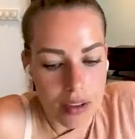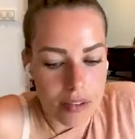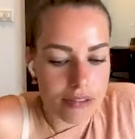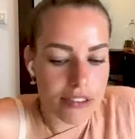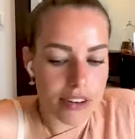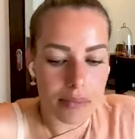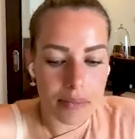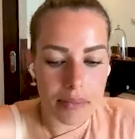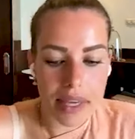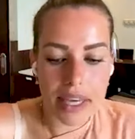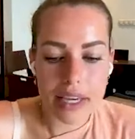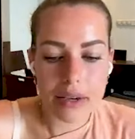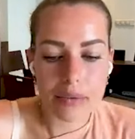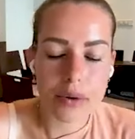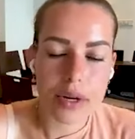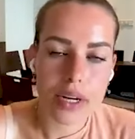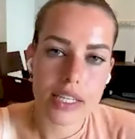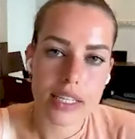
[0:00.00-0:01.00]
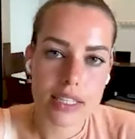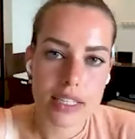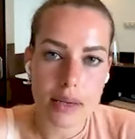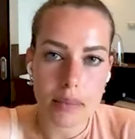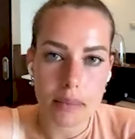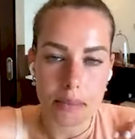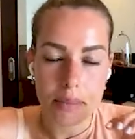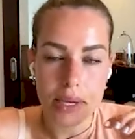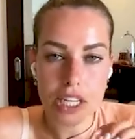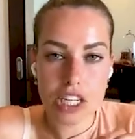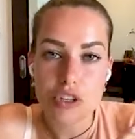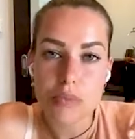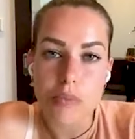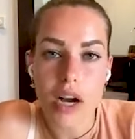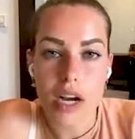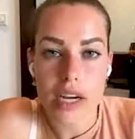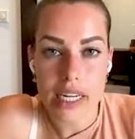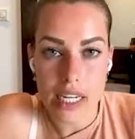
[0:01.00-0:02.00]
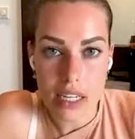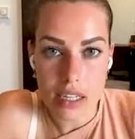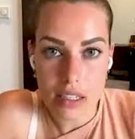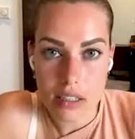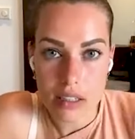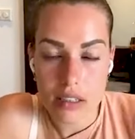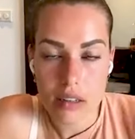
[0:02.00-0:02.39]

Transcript: for me, it was Beachbody